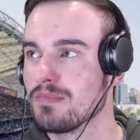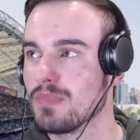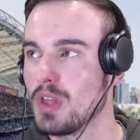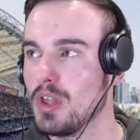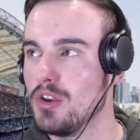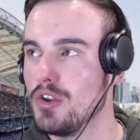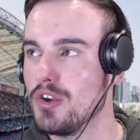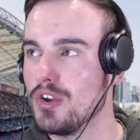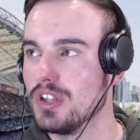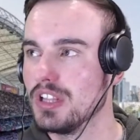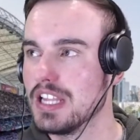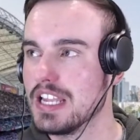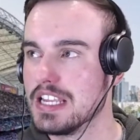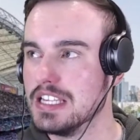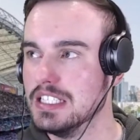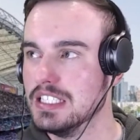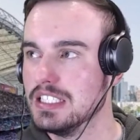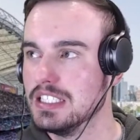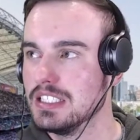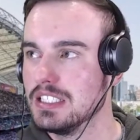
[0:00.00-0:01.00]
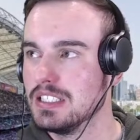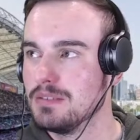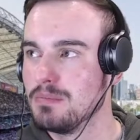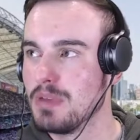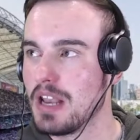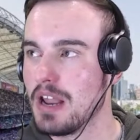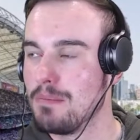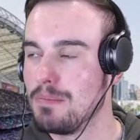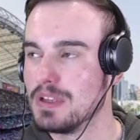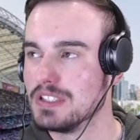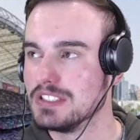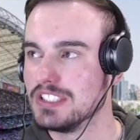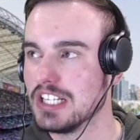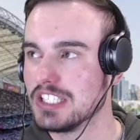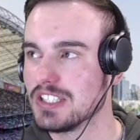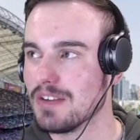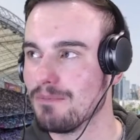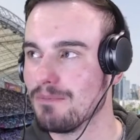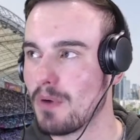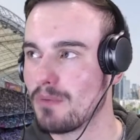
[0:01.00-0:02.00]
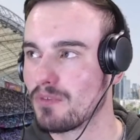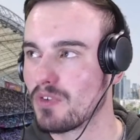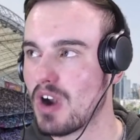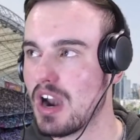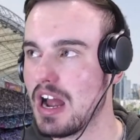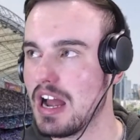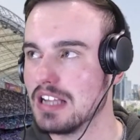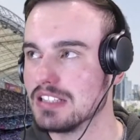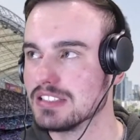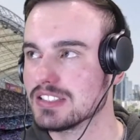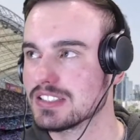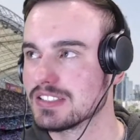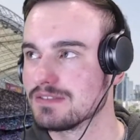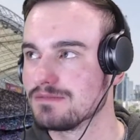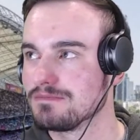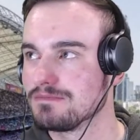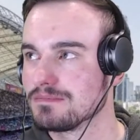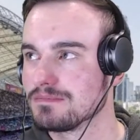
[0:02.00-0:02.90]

An early bit of possession for France.